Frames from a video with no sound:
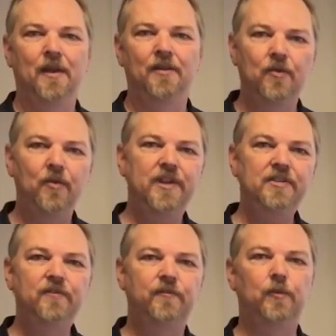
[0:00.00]
And the
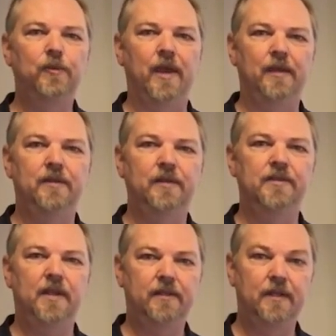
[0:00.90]
reason for that
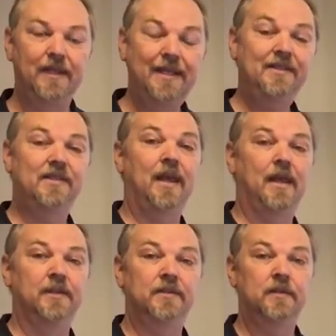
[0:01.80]
is that these
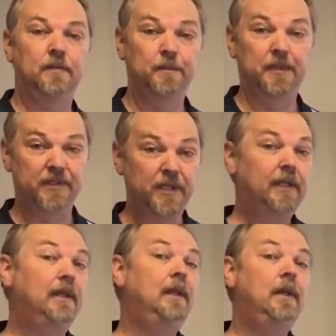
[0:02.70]
days,
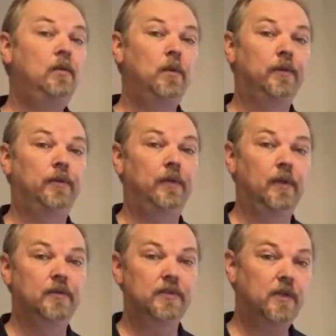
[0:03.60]
particularly with
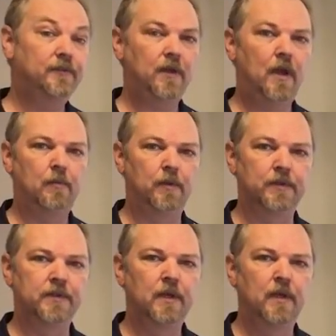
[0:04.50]
soft
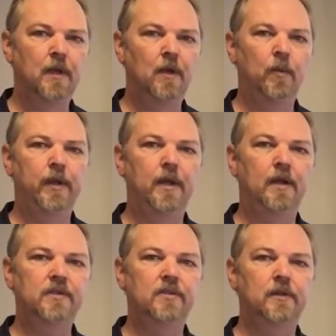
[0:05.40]
hybrids, we are
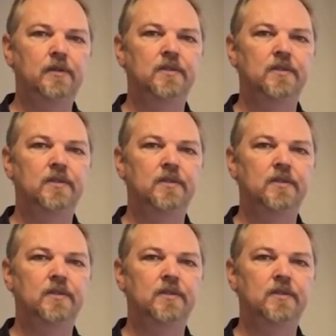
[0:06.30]
now starting